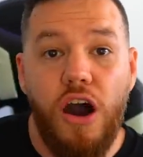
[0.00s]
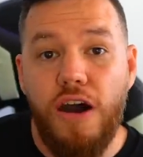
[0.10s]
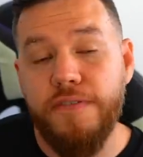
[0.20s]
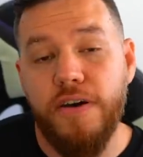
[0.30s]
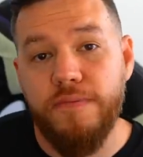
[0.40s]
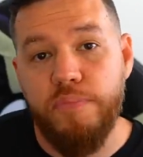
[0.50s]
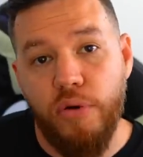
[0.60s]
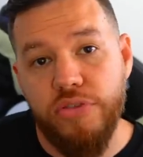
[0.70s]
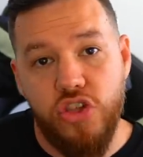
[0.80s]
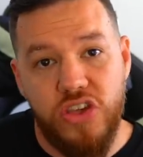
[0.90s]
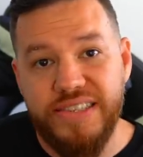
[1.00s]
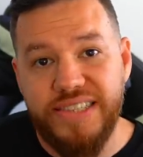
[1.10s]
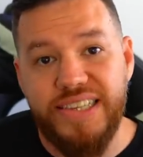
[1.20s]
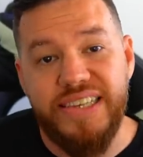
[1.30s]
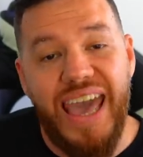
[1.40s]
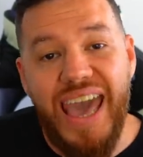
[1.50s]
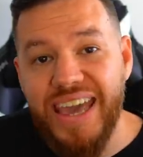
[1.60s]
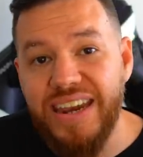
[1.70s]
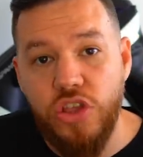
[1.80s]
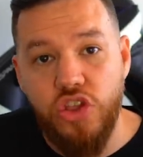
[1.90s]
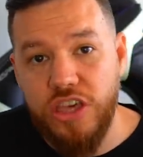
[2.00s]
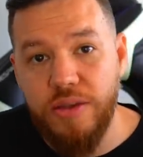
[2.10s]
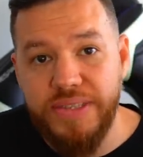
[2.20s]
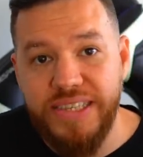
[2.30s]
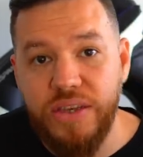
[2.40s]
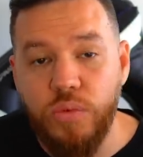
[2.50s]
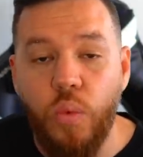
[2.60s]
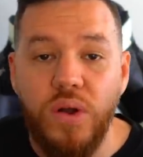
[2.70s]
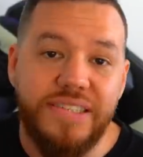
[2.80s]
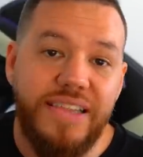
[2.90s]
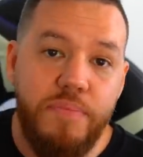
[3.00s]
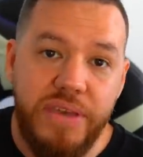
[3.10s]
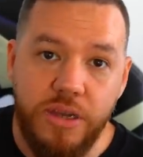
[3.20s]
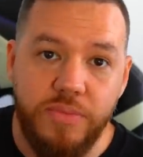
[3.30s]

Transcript: off of both GST and GMT once that becomes